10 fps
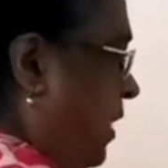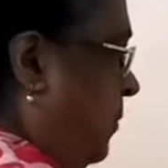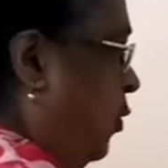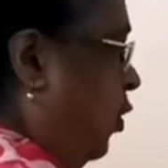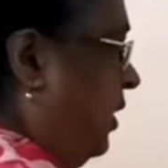
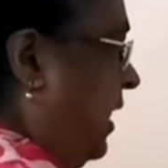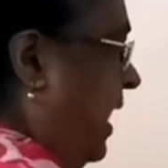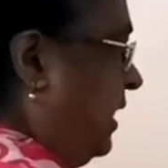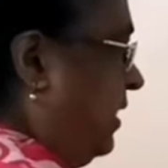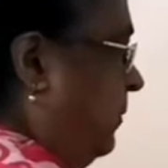more
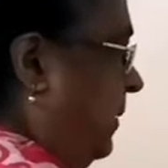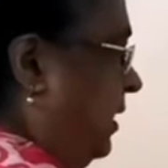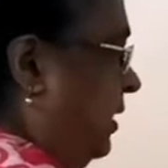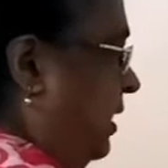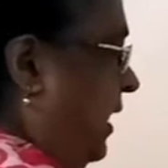reactive
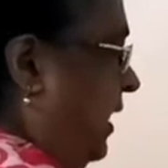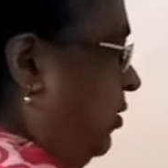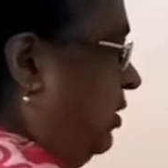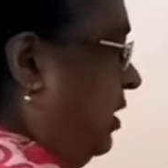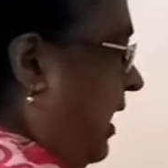metal, and
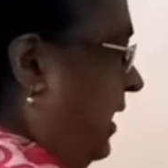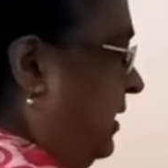on the right